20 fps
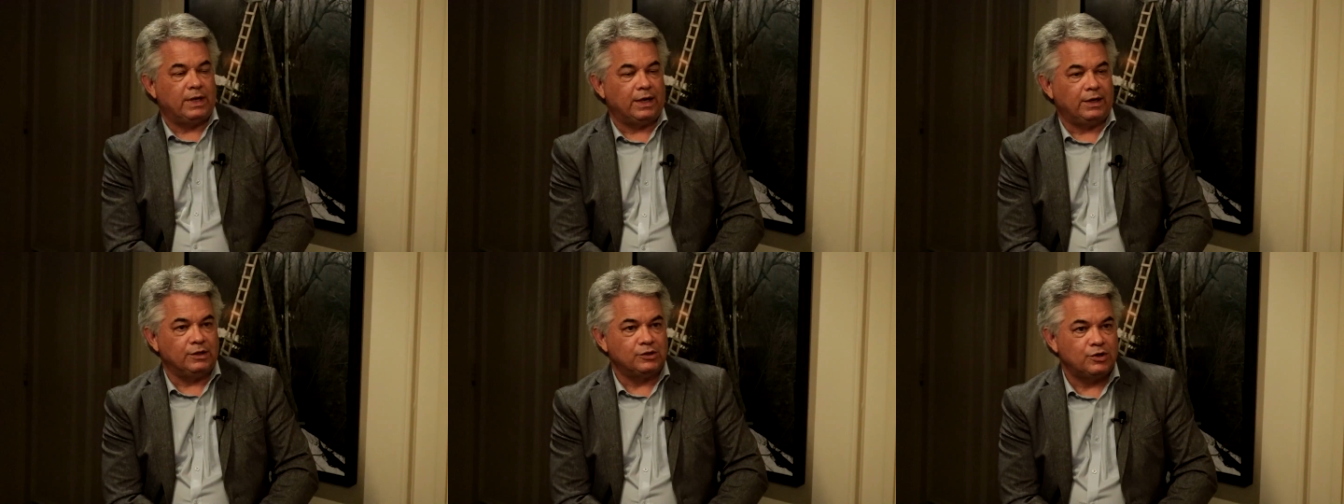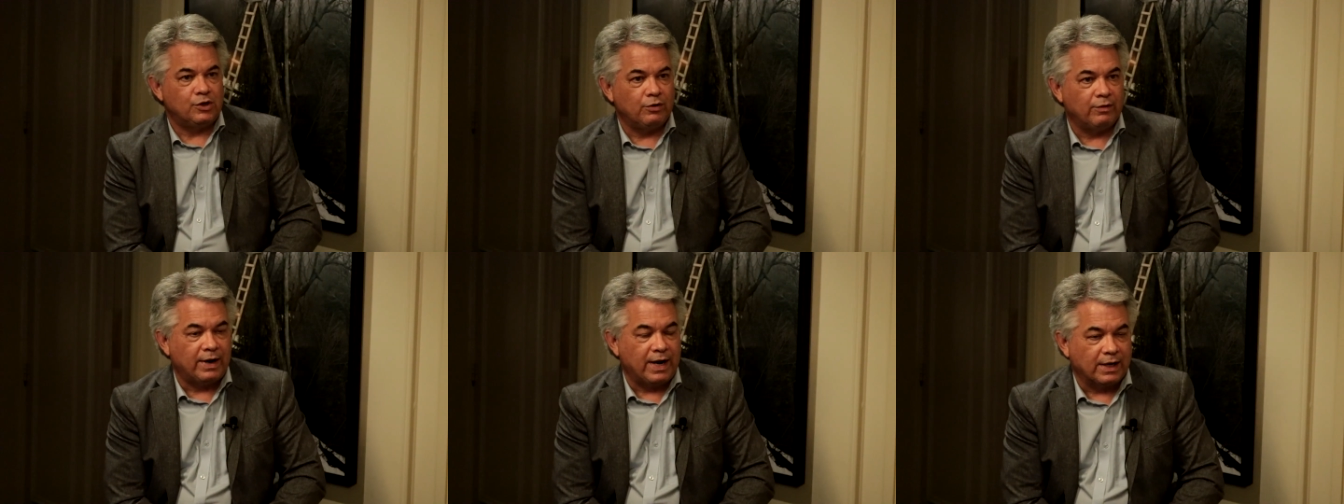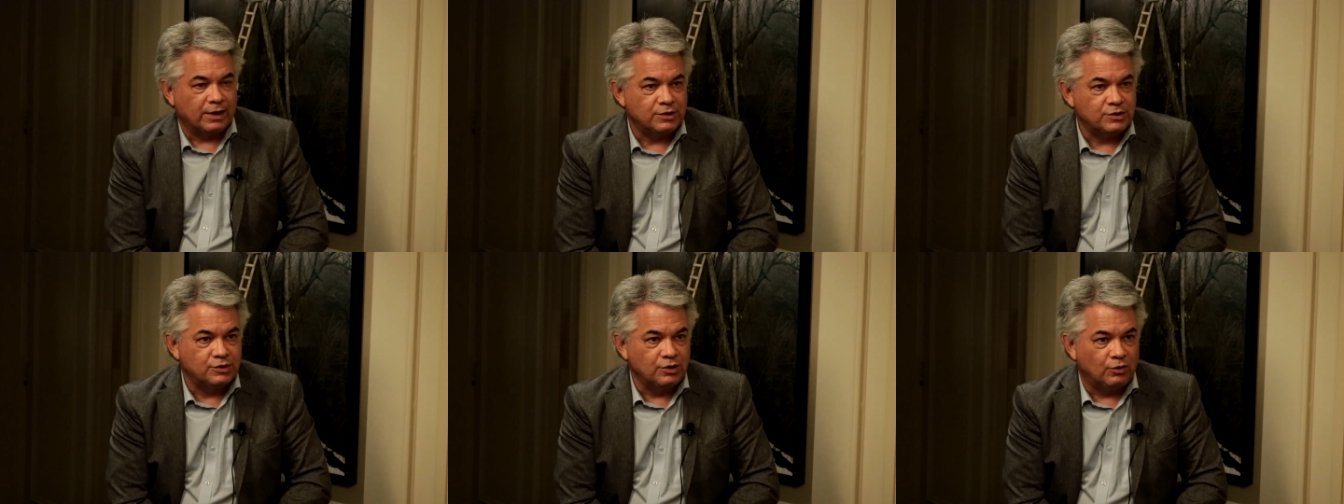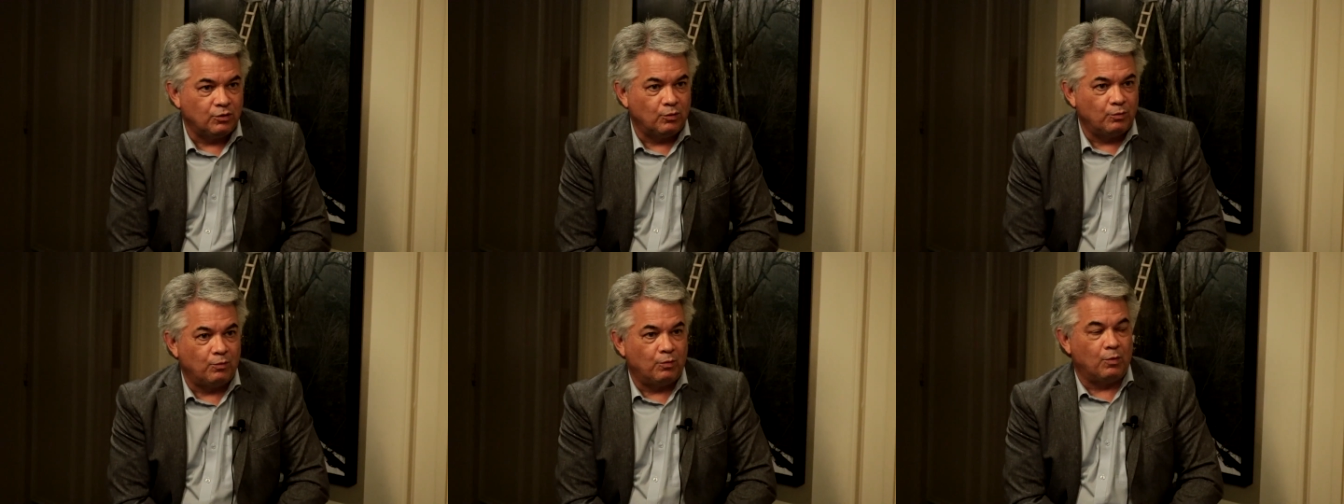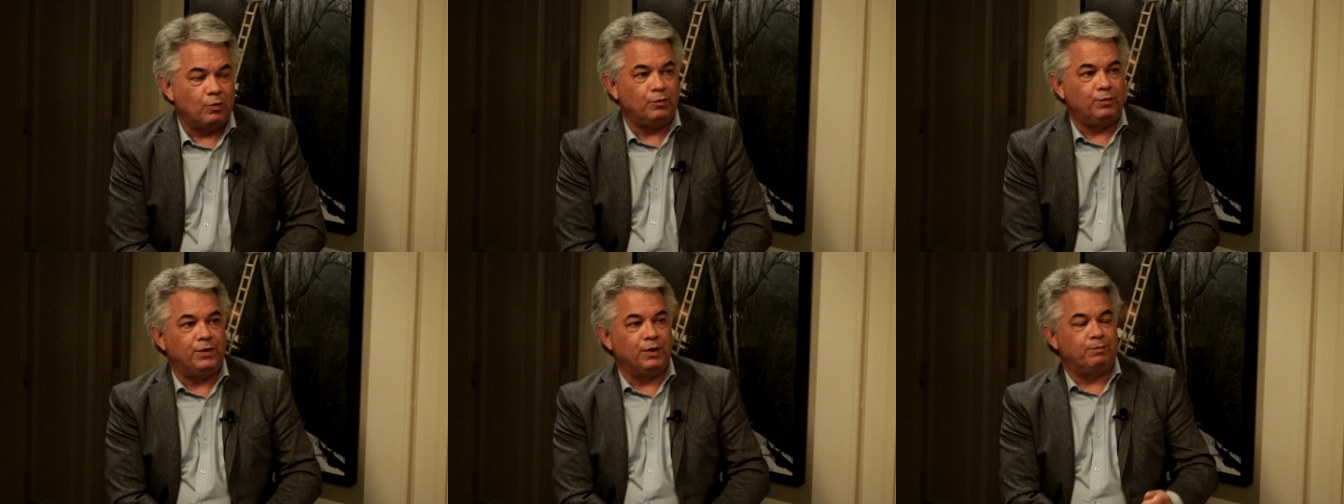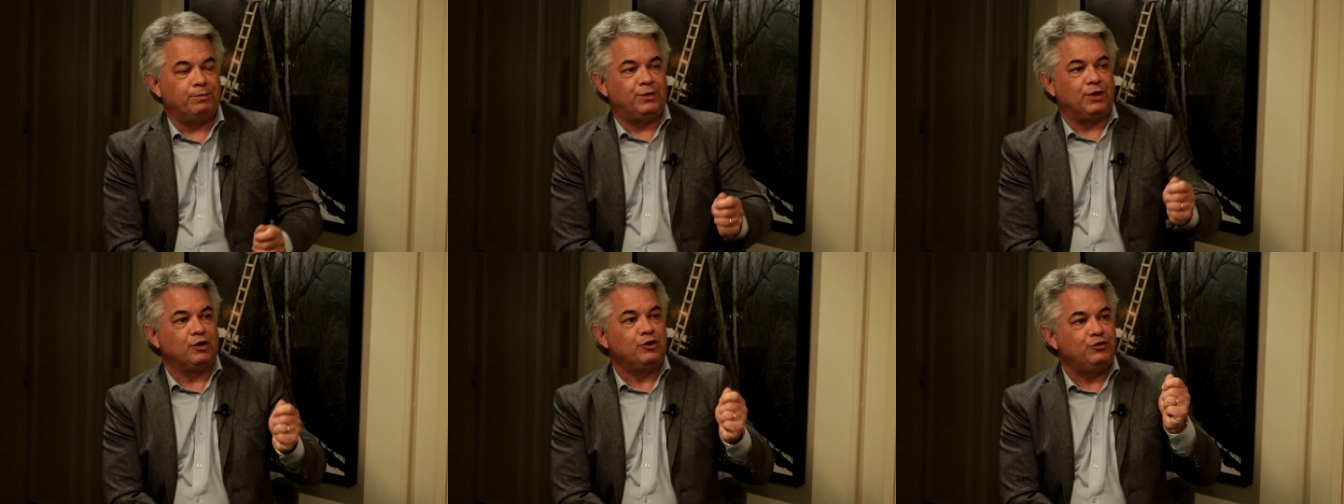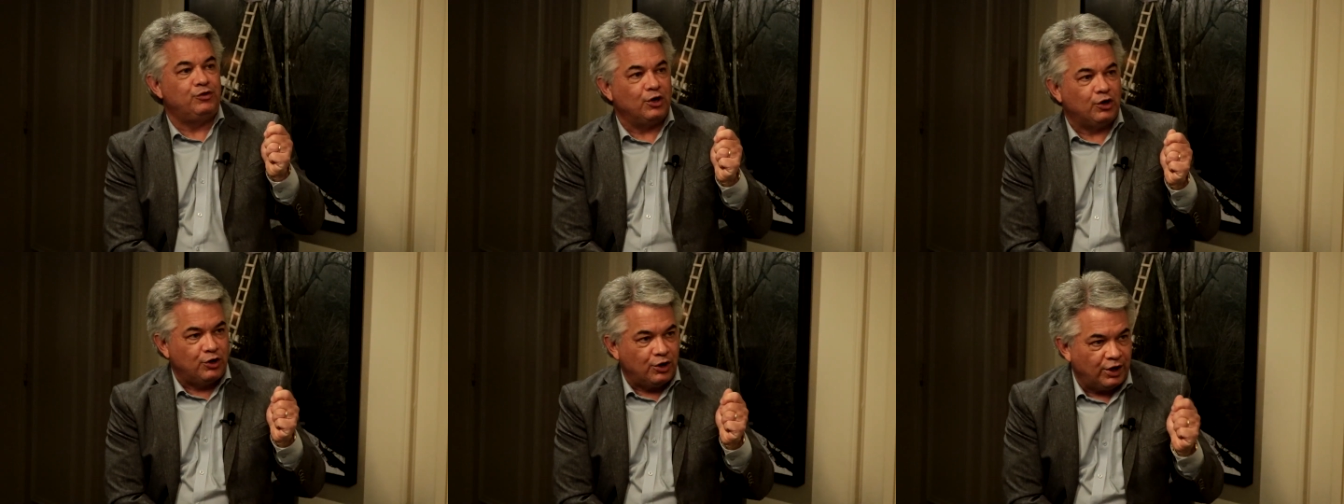That is correct. So the, the,
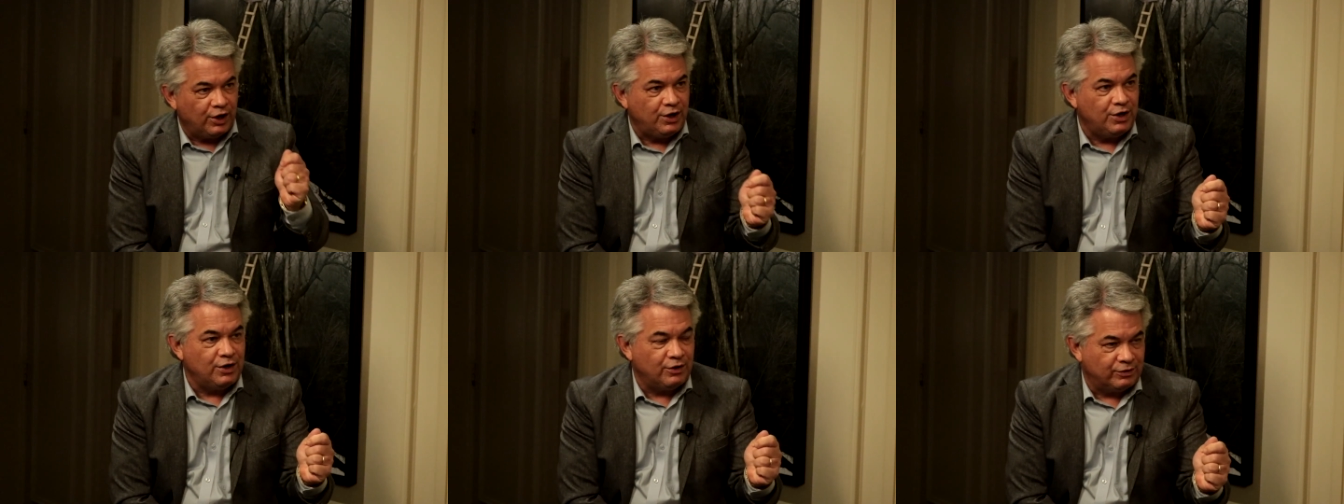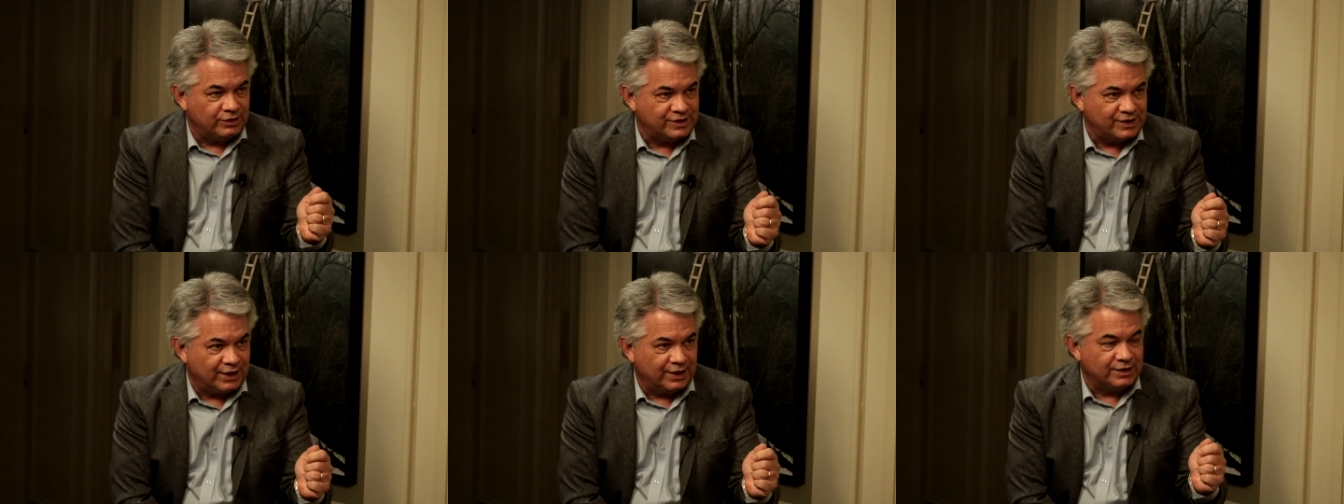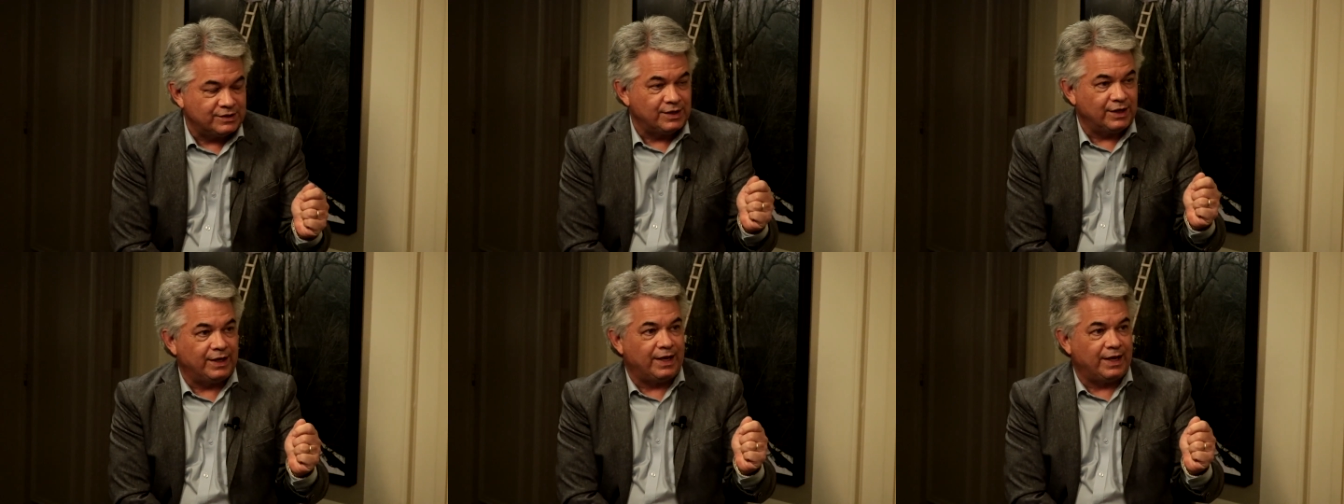the good news is,